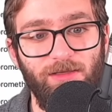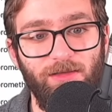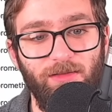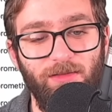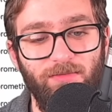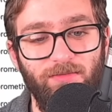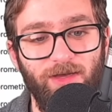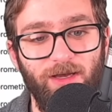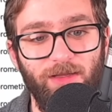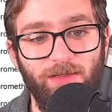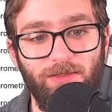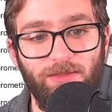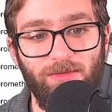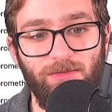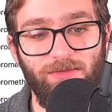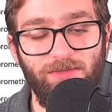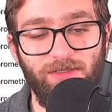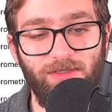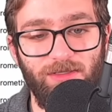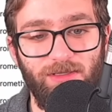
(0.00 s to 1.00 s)
of the
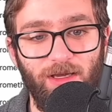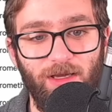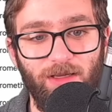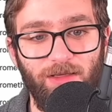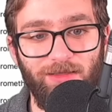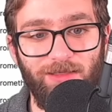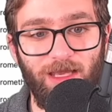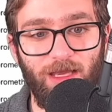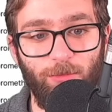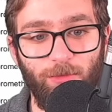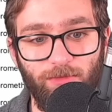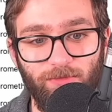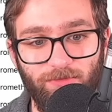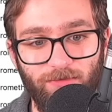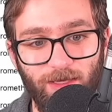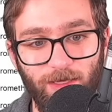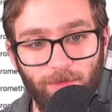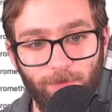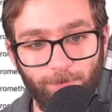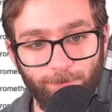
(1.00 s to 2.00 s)
values.yaml
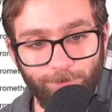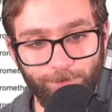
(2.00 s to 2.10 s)
file.